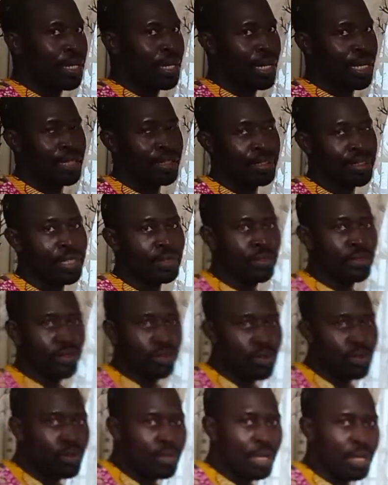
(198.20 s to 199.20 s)
I said
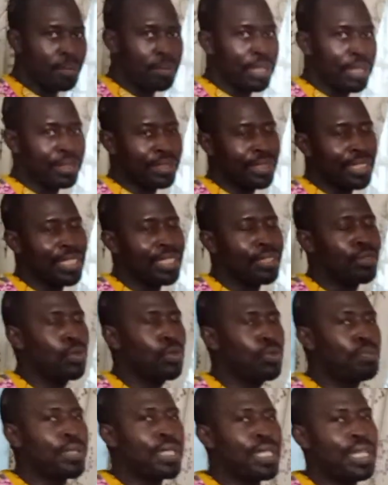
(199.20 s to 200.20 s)
two numbers. It
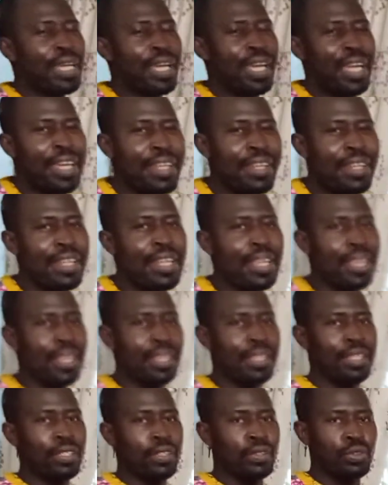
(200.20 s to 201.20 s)
could be
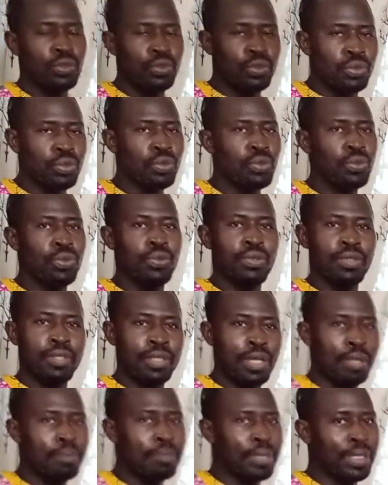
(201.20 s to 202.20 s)
any two
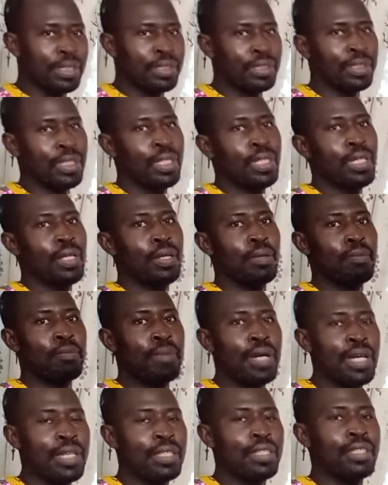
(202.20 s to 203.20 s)
numbers,
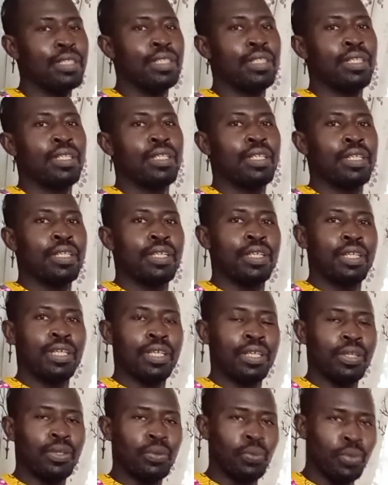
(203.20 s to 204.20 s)
but
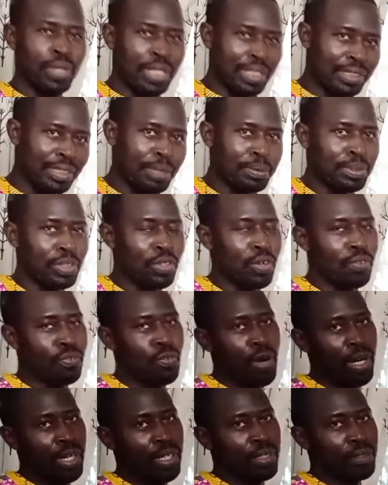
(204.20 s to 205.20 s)
with the exception of
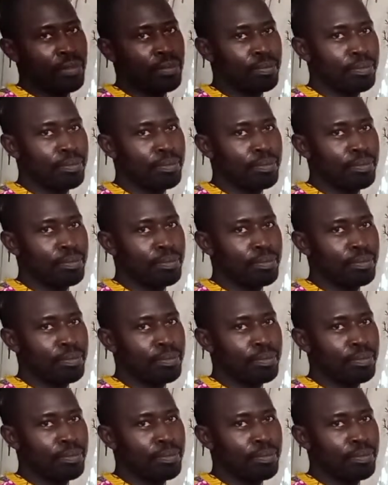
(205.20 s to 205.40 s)
one.